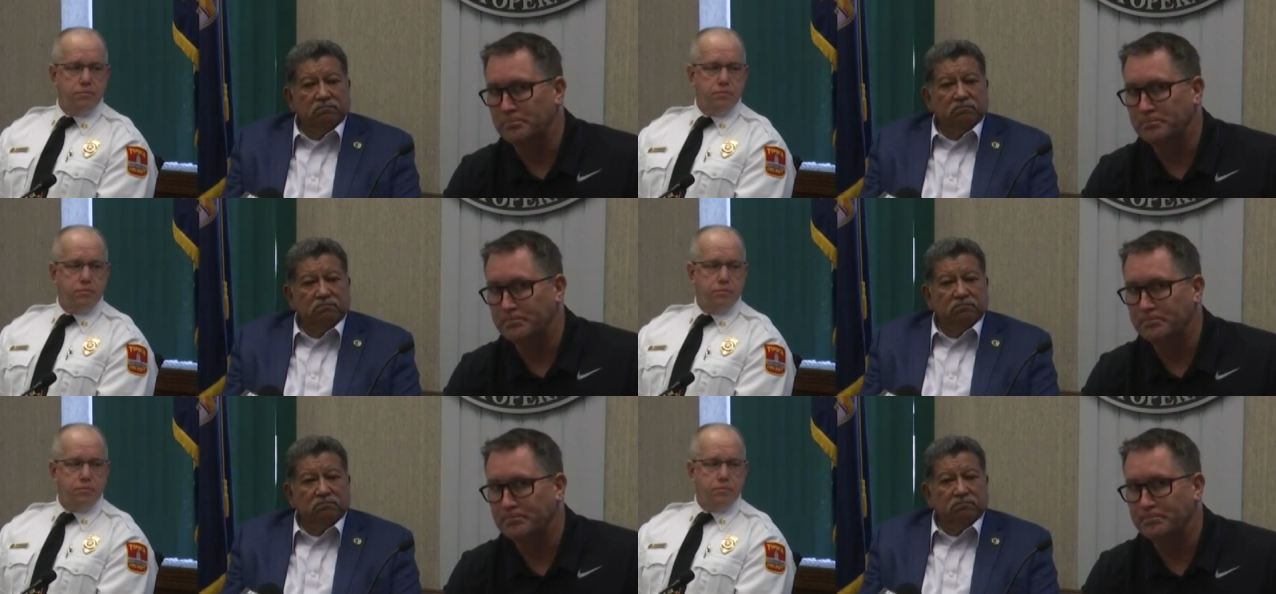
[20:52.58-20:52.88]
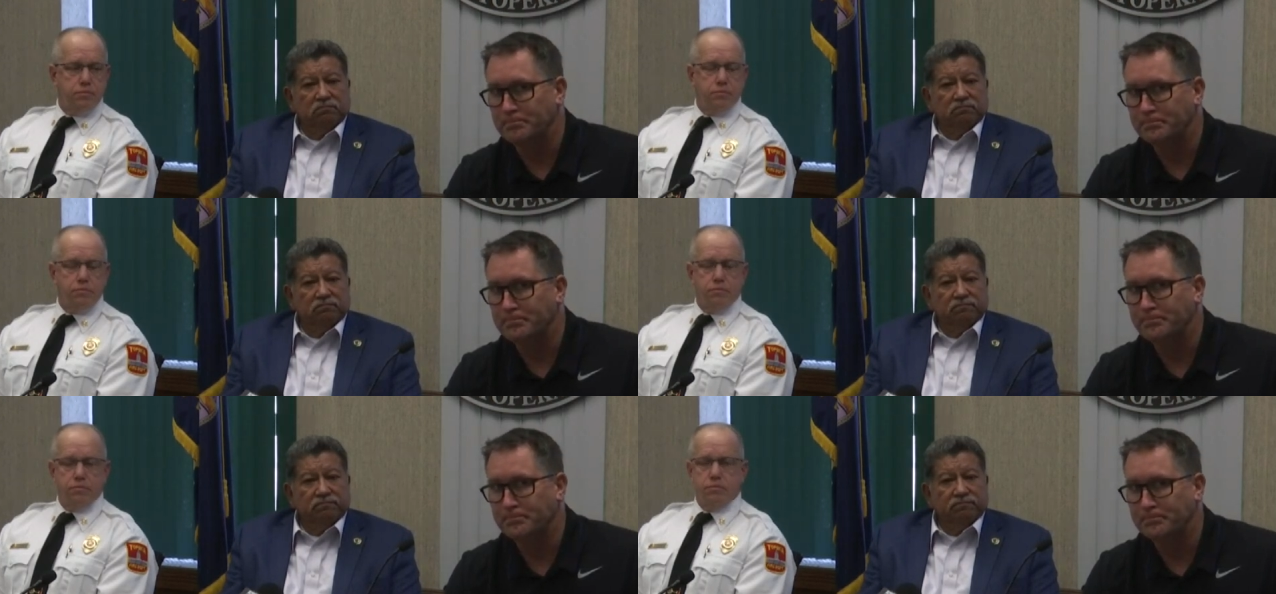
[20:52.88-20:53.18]

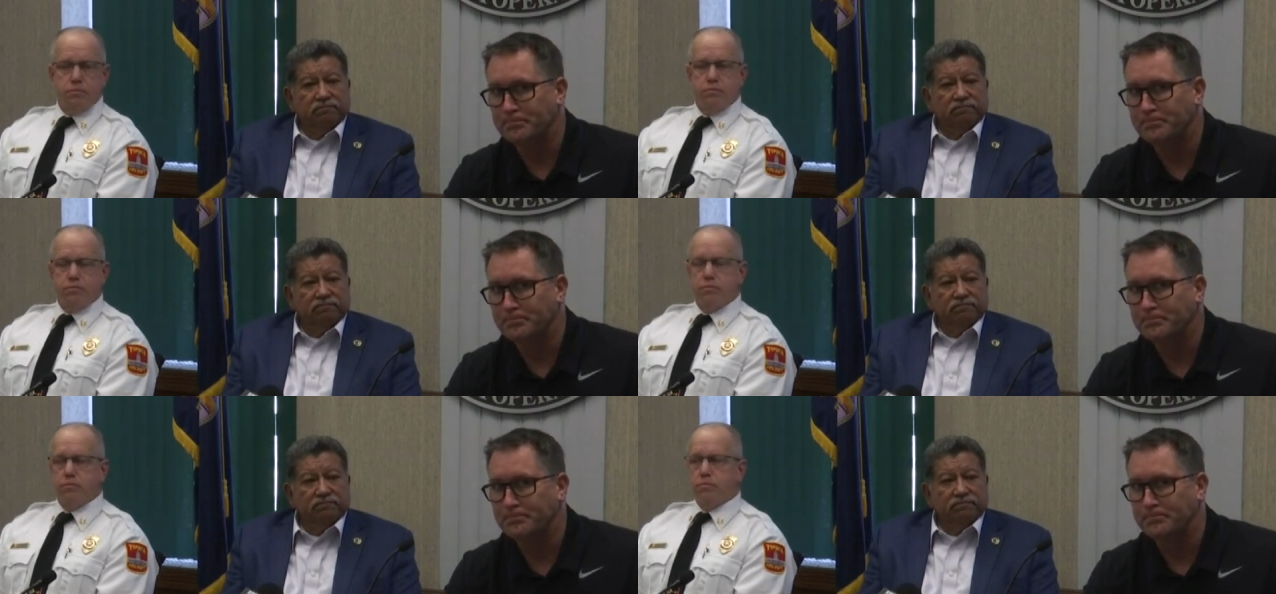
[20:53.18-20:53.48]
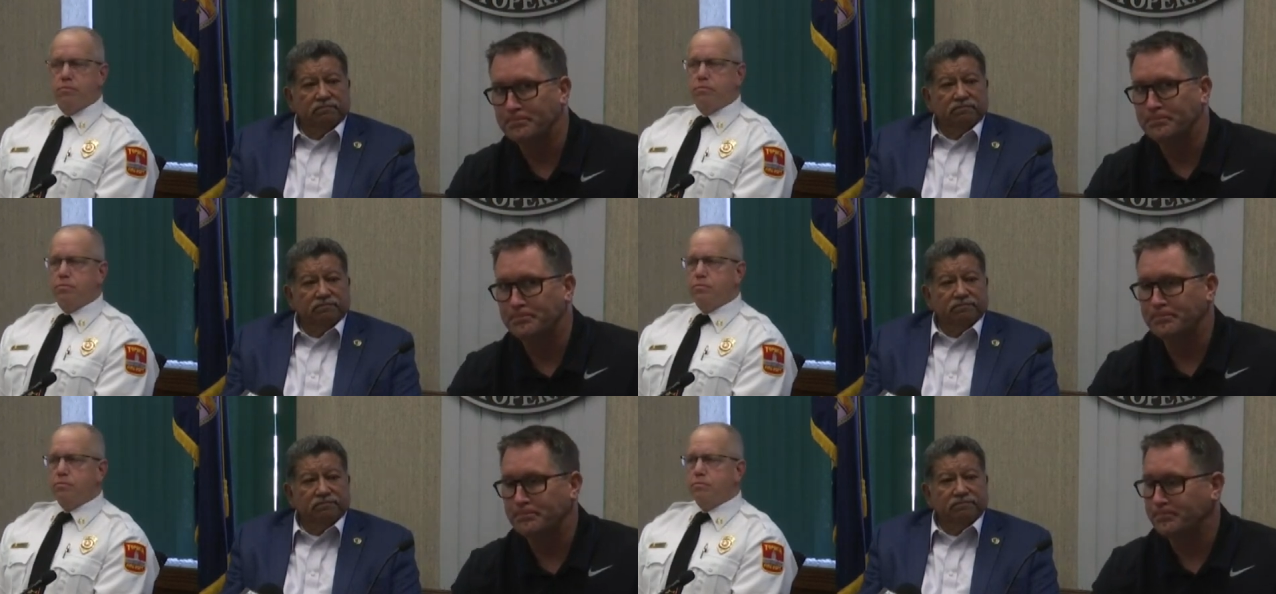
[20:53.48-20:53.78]

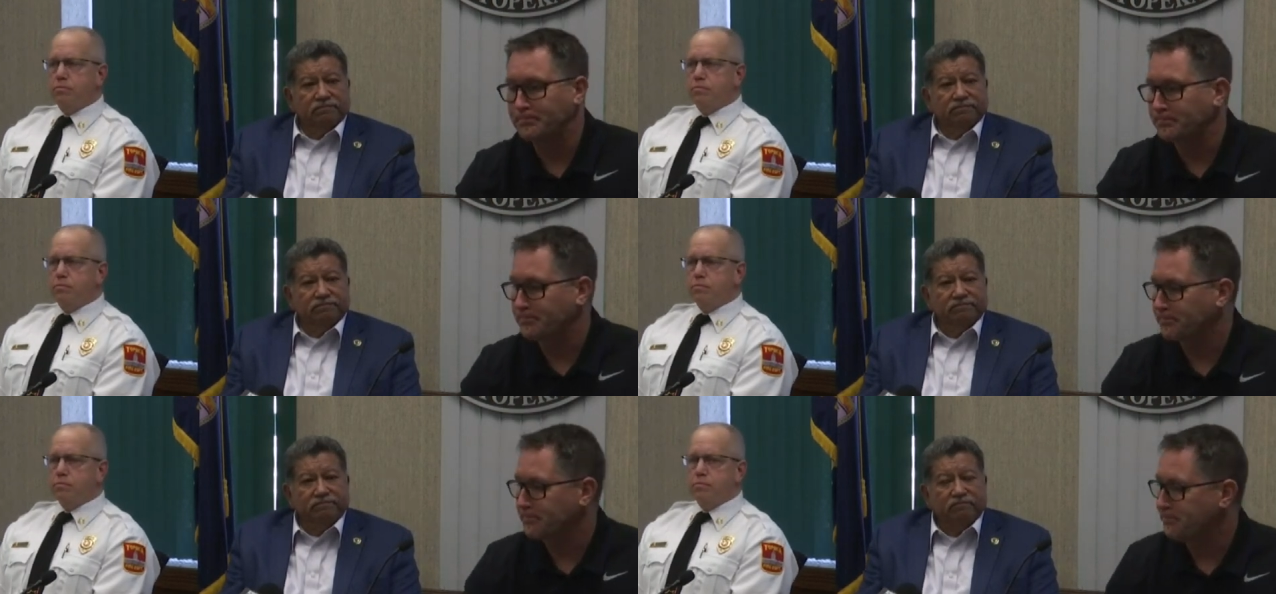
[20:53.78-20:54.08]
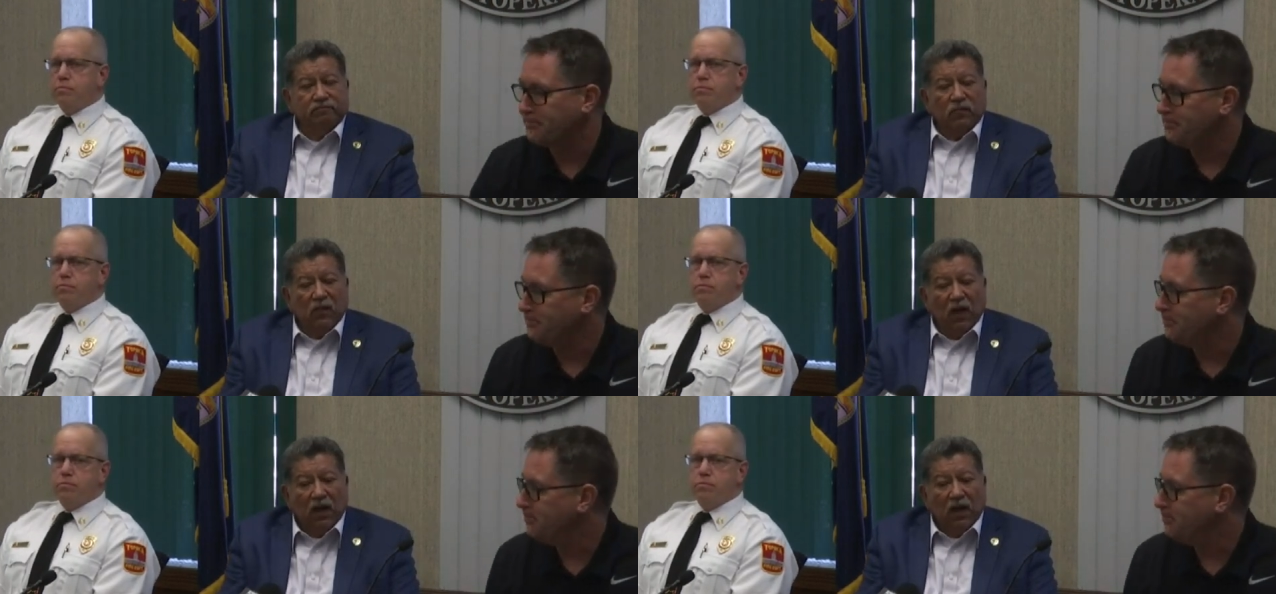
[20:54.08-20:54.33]
Nobody speaks.